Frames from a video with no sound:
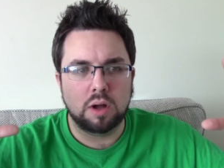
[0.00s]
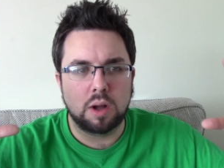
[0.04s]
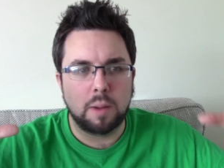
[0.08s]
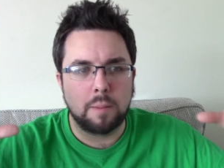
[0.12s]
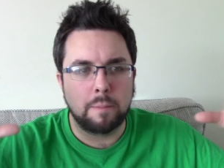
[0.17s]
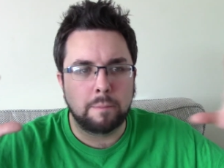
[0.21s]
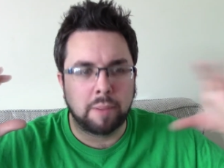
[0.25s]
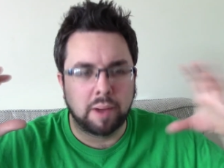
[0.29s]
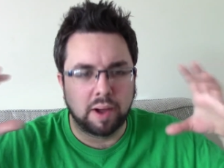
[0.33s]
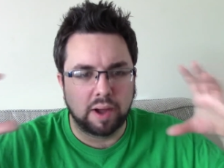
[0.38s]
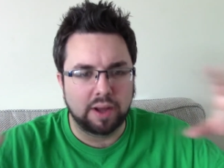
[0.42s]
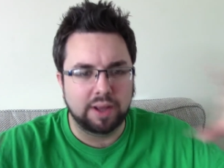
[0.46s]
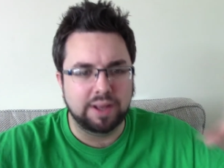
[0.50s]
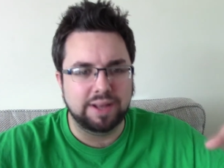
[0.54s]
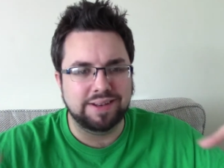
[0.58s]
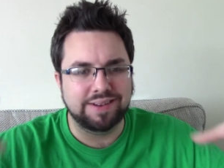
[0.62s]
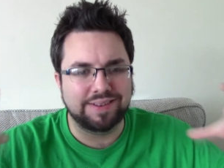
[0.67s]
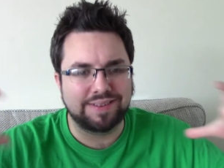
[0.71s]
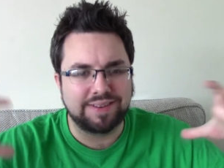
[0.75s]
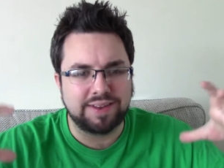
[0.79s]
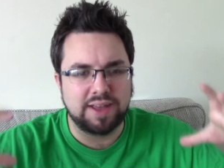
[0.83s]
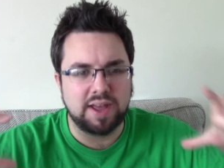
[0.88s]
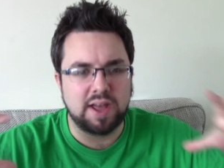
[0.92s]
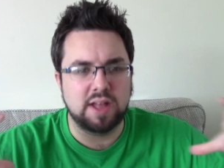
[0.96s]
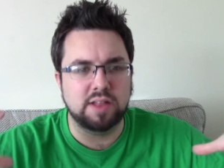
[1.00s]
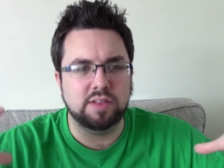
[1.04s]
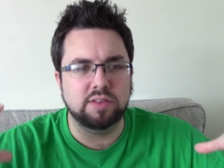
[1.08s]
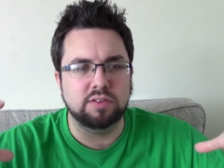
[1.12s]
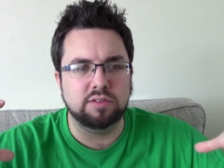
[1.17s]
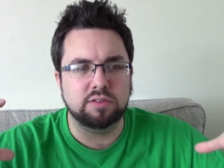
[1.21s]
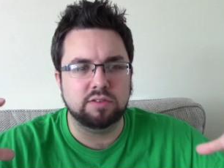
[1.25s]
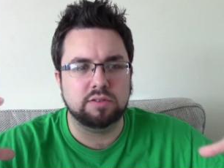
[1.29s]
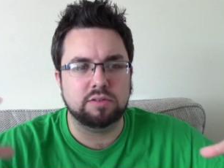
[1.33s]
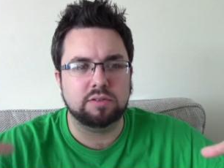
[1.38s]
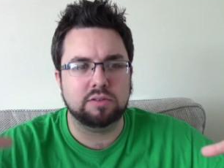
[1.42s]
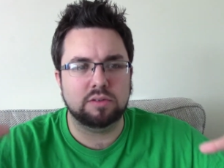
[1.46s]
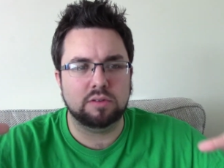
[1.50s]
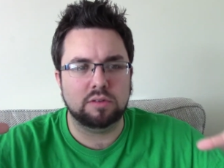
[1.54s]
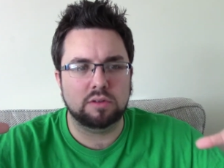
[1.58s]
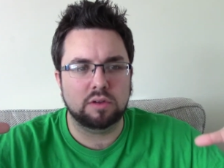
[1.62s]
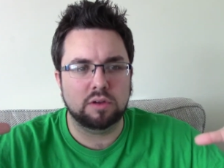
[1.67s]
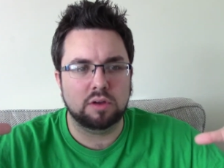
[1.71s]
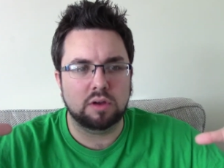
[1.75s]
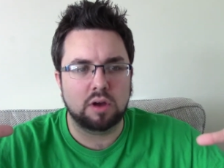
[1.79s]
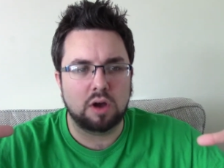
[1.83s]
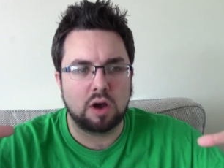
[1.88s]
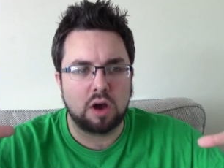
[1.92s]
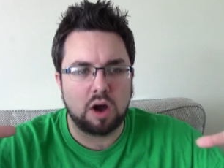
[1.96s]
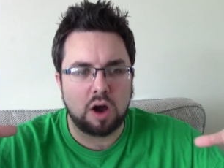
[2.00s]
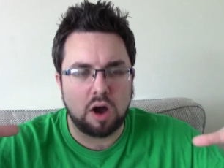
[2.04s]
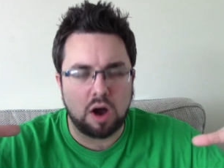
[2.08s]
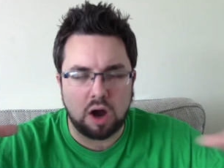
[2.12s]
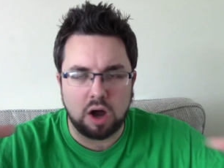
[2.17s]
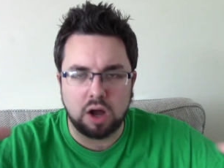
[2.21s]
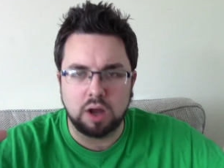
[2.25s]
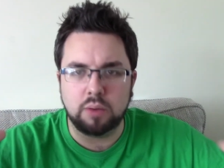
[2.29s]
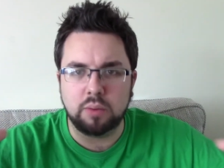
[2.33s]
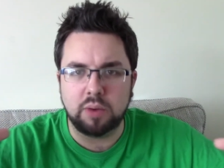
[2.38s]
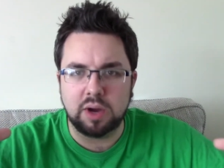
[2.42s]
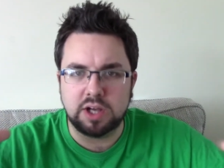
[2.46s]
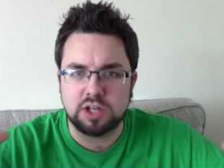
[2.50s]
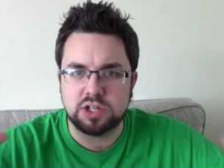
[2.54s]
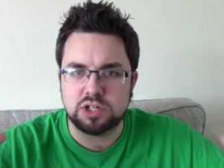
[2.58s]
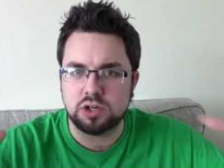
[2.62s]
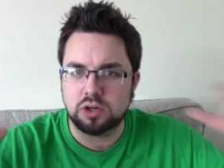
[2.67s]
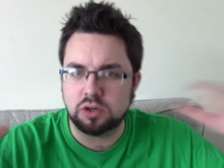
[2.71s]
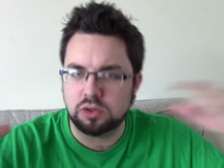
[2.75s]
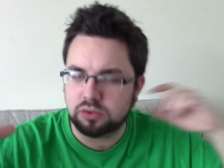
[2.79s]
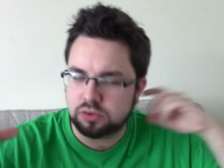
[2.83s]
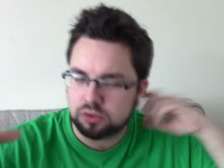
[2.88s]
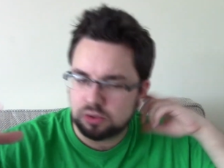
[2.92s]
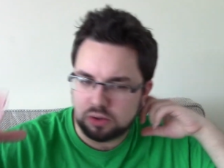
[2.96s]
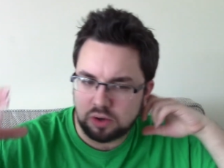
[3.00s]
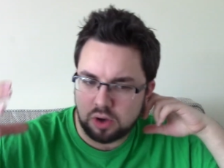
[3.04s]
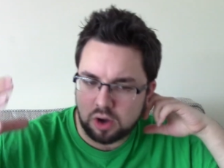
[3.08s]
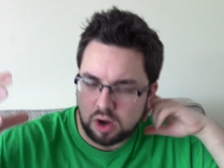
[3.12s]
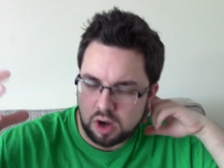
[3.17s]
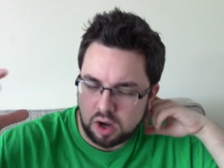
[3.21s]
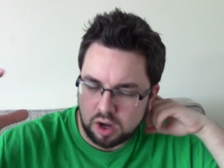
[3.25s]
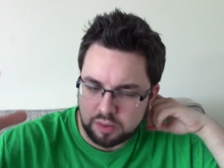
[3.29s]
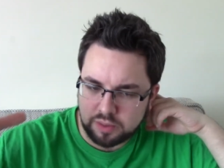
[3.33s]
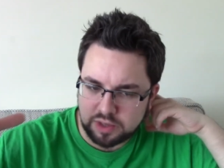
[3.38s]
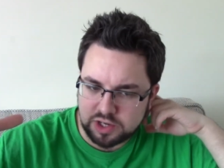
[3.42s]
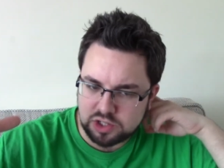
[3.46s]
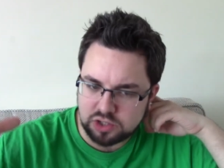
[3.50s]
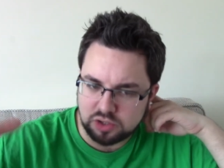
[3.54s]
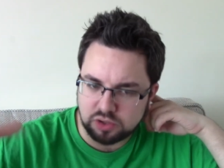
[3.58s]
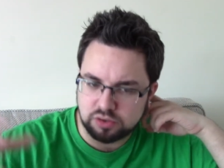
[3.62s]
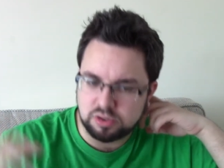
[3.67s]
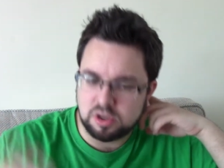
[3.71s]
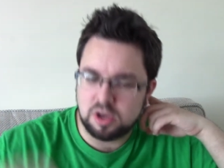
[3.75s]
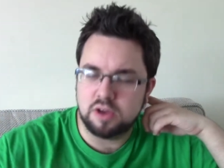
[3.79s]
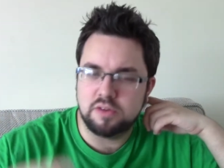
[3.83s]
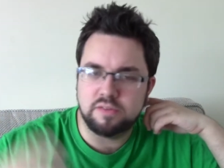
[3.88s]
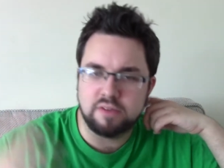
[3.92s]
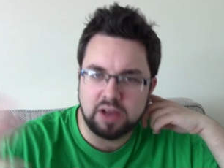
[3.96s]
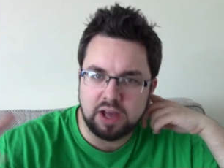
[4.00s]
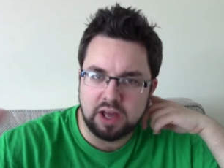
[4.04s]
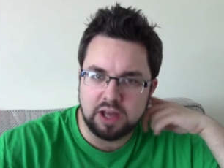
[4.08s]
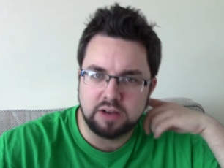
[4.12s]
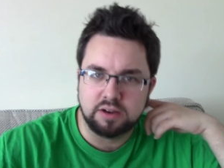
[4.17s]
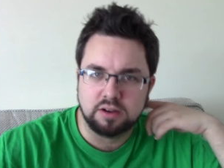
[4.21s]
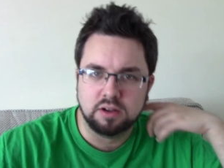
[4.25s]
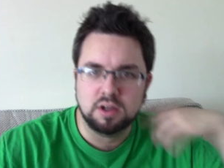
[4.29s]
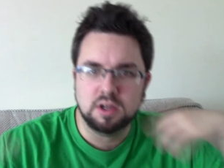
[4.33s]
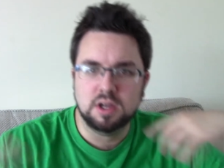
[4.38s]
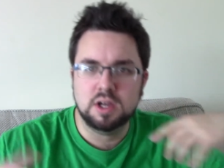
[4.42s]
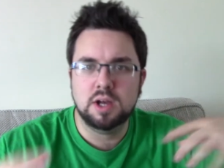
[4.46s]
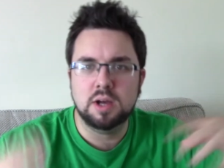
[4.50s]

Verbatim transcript: but intense highway shots, or not highway shots, overhead